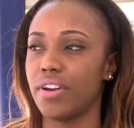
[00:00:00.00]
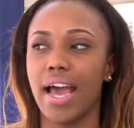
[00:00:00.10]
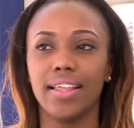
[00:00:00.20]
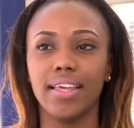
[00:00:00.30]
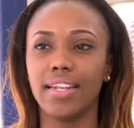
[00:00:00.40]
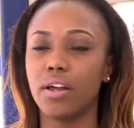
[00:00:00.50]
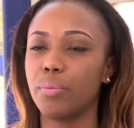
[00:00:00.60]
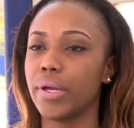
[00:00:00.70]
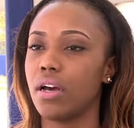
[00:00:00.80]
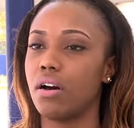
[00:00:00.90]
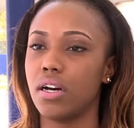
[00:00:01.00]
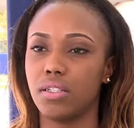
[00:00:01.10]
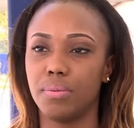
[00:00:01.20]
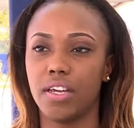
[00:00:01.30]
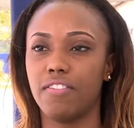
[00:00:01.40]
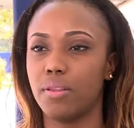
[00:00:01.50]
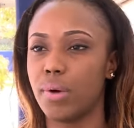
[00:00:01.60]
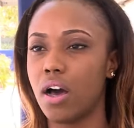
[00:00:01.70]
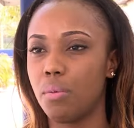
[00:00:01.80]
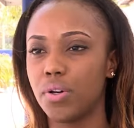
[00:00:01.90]
I think that'll be an awesome thing for the
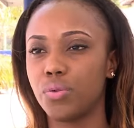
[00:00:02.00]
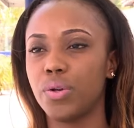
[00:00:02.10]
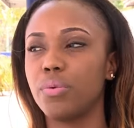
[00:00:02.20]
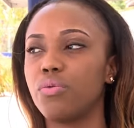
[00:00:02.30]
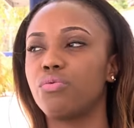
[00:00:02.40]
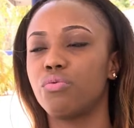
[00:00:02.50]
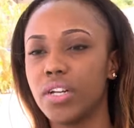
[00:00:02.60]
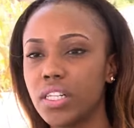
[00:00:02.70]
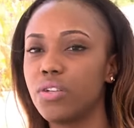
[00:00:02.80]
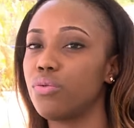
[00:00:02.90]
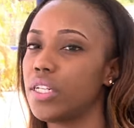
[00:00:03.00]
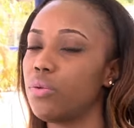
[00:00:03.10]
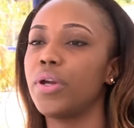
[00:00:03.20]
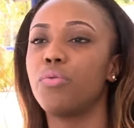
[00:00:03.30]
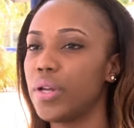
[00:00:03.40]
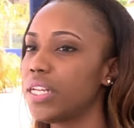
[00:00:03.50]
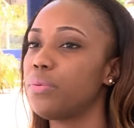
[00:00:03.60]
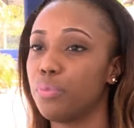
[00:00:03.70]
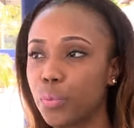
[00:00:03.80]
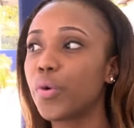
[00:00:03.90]
Bahamas. We would really
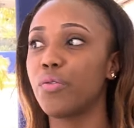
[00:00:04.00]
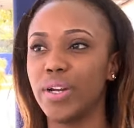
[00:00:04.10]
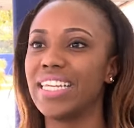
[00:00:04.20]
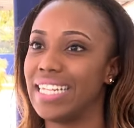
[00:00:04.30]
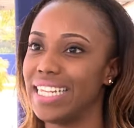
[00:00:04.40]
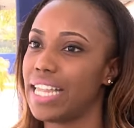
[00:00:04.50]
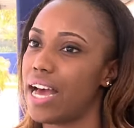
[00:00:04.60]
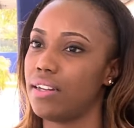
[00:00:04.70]
need that.